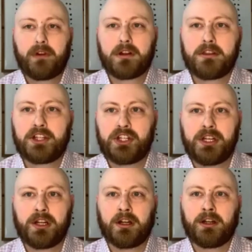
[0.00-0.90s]
far this
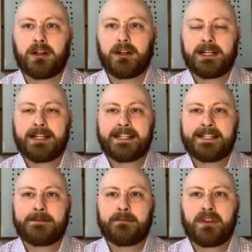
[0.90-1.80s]
year,
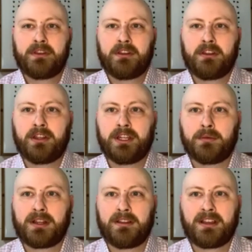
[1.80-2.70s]
the